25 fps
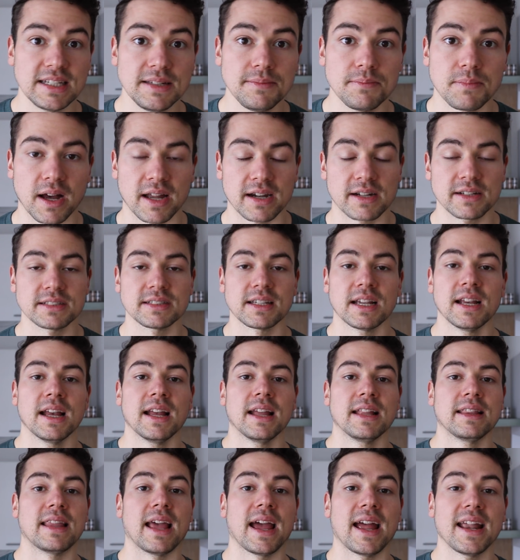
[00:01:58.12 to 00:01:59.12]
butters,
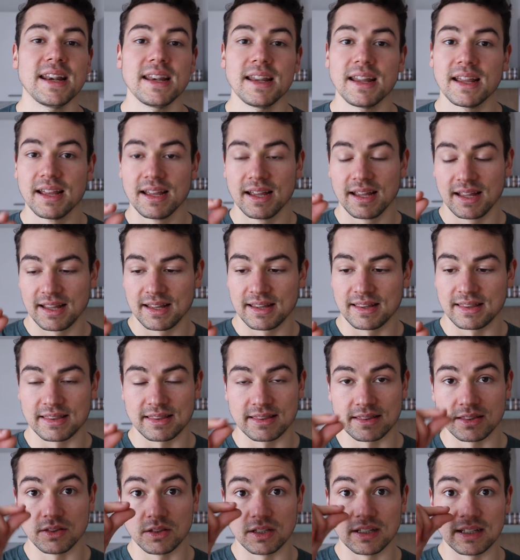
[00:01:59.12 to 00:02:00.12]
then
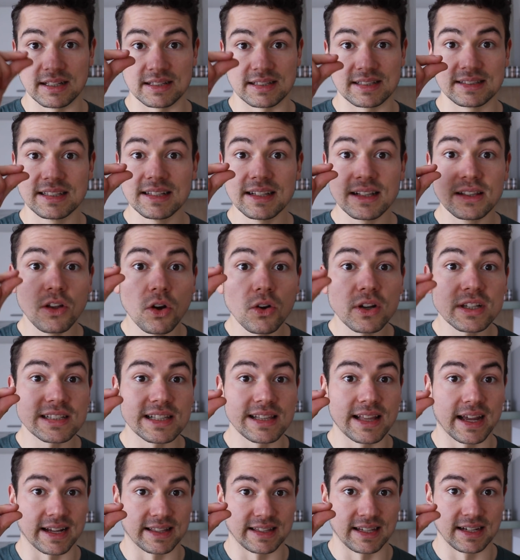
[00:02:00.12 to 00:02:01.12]
it still looks
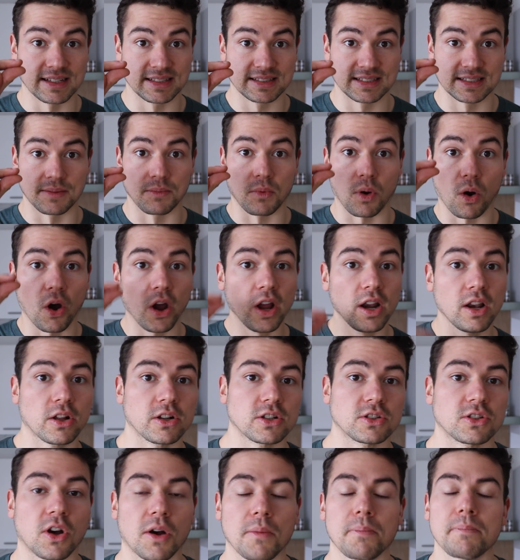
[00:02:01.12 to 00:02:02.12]
like there's some oil
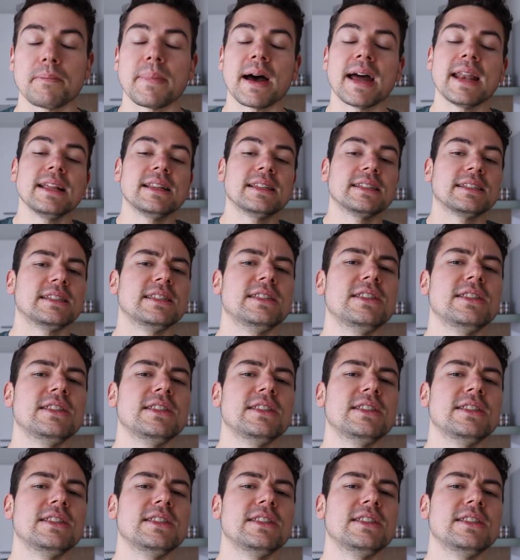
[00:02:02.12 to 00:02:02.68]
on top, but it's